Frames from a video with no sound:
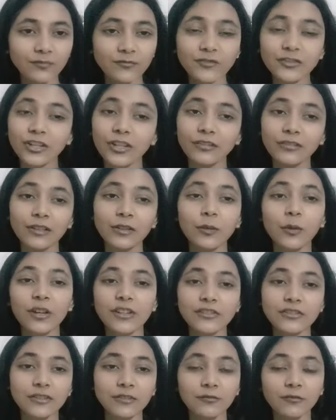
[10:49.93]
General
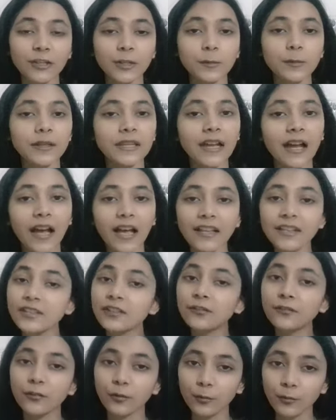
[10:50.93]
question will be asked
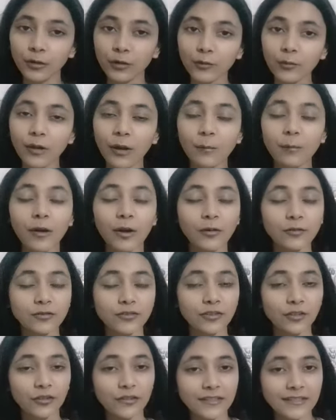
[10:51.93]
from you about
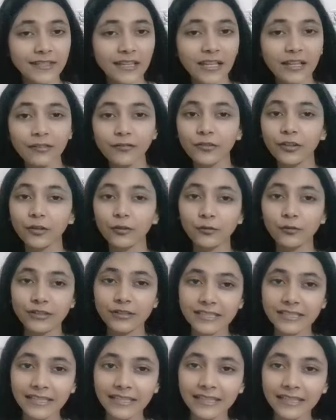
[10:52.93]
yourself, your
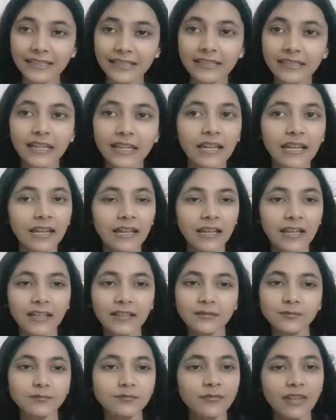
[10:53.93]
routine.
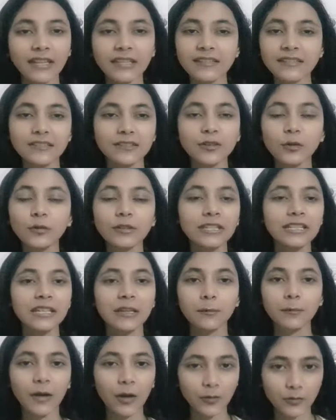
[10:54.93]
It's totally
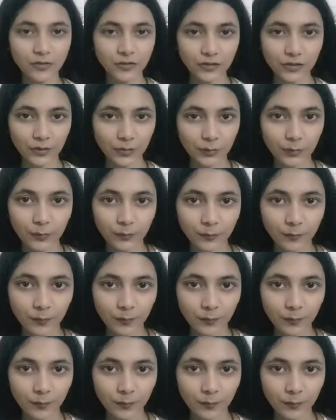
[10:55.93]
about you.